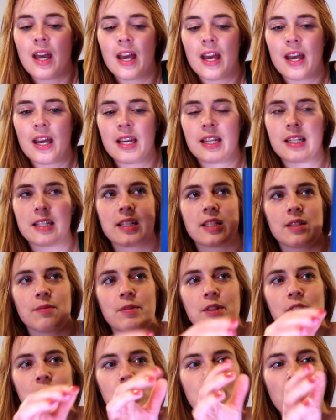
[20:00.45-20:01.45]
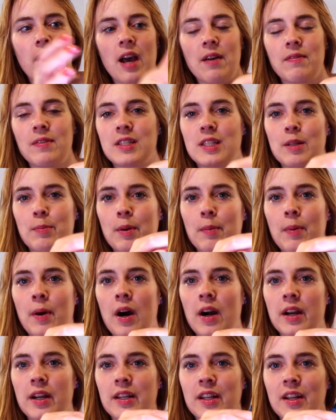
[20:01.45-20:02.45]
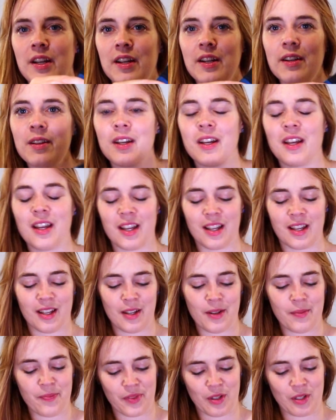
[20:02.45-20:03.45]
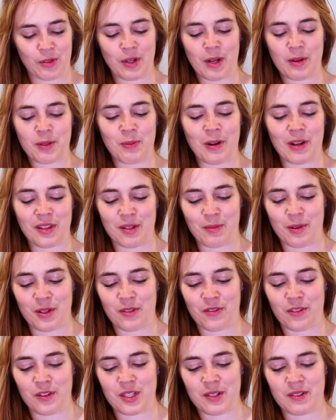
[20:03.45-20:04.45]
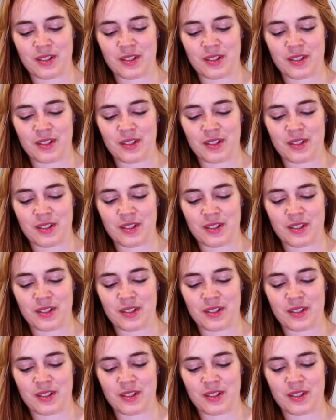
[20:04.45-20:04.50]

And we do have a zipper pocket here, because when I put them on the first